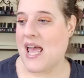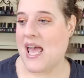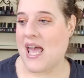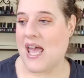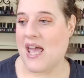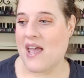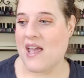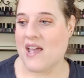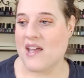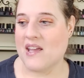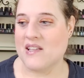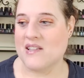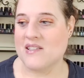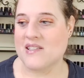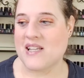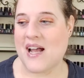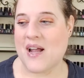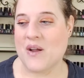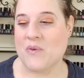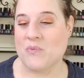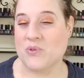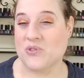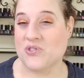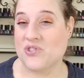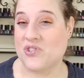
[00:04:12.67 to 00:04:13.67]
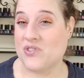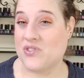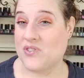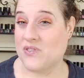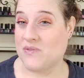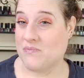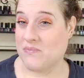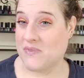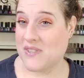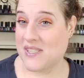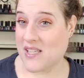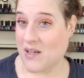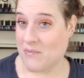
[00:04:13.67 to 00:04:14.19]
and I will
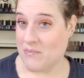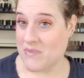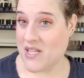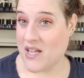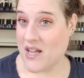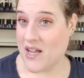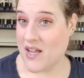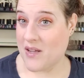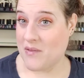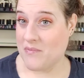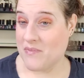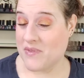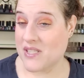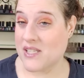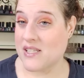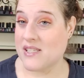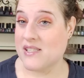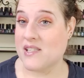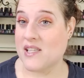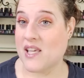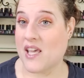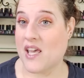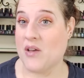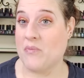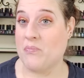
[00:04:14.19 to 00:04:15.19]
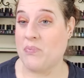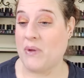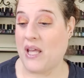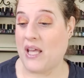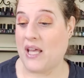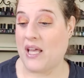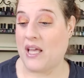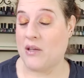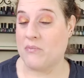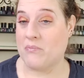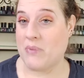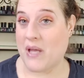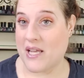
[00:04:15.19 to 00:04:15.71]
sometimes skip
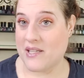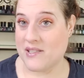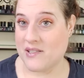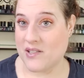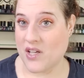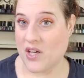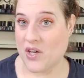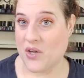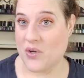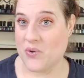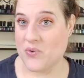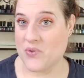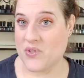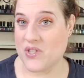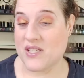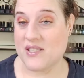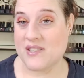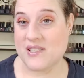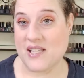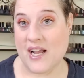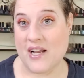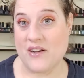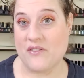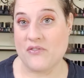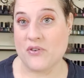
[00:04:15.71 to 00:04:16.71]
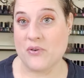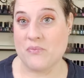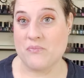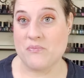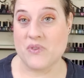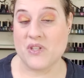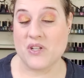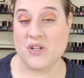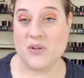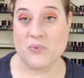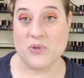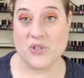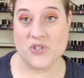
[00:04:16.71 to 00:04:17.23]
a base coat aside from
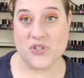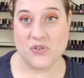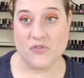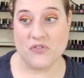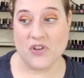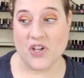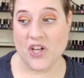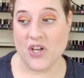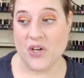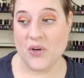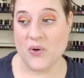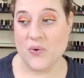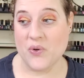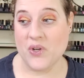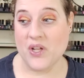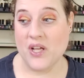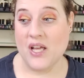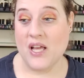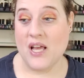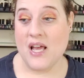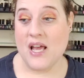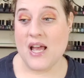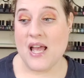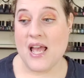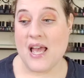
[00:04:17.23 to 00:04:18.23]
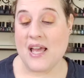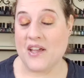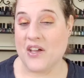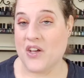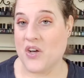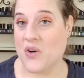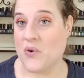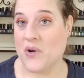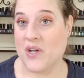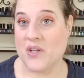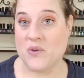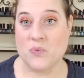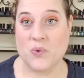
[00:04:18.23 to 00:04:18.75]
the coat, and
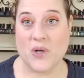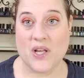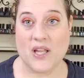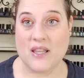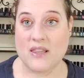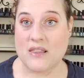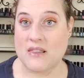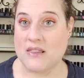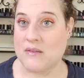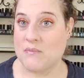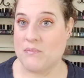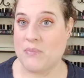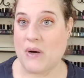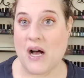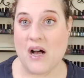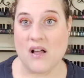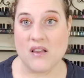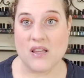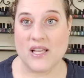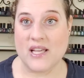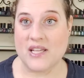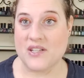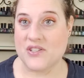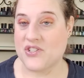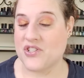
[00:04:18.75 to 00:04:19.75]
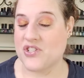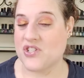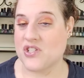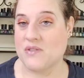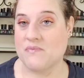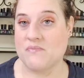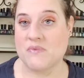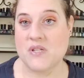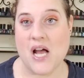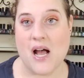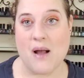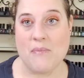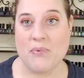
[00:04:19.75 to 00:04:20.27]
go in with polish,
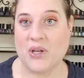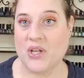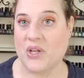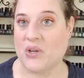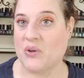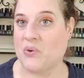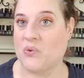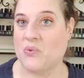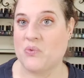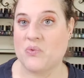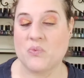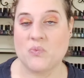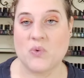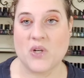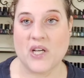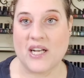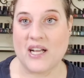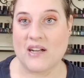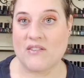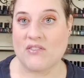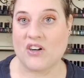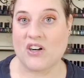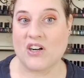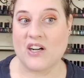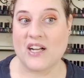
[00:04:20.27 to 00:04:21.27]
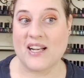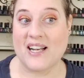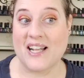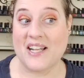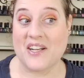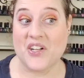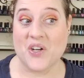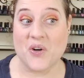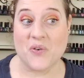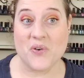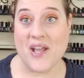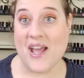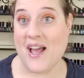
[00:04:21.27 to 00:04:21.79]
top coat, whatever, and I
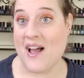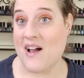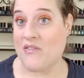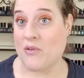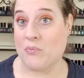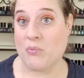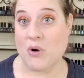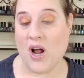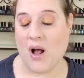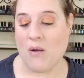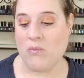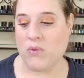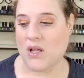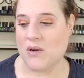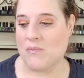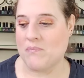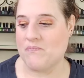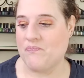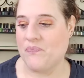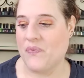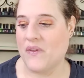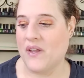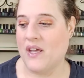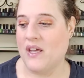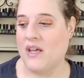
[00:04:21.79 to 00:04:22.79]
don't have a problem.